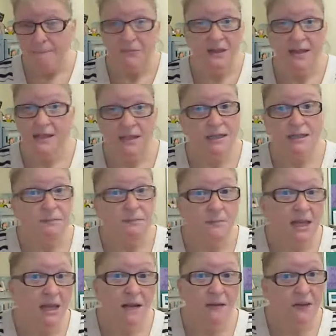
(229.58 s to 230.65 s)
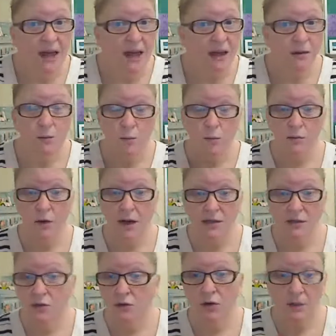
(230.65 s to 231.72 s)
that doesn't mean that us
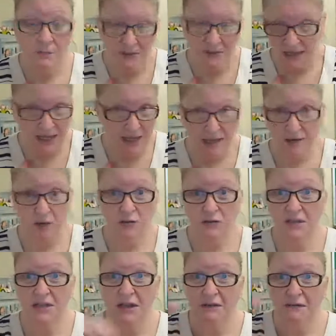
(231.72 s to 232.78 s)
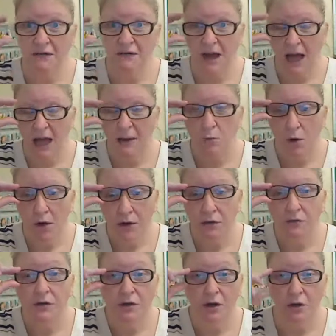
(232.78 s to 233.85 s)
grown-ups can't learn stuff. I want
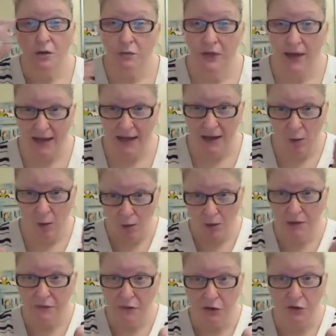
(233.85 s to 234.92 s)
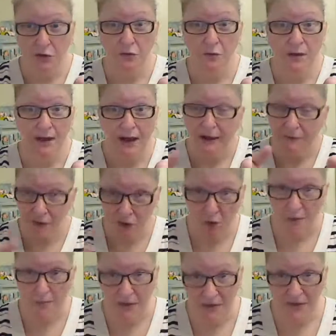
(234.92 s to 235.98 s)
you to know that all of you have
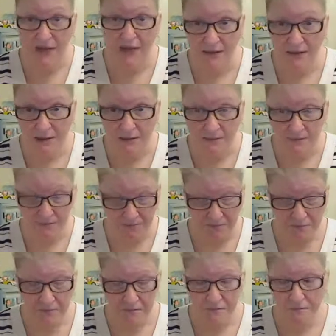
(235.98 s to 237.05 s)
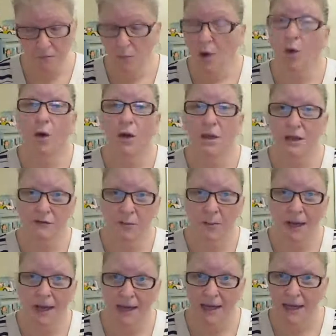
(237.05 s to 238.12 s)
taught me things. All of
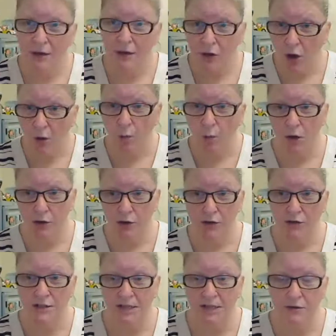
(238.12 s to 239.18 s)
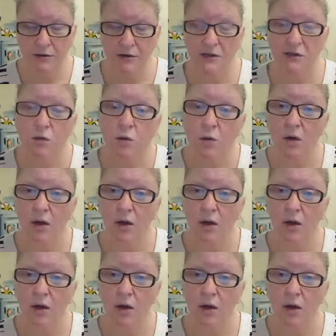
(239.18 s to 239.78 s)
my coworkers here in the school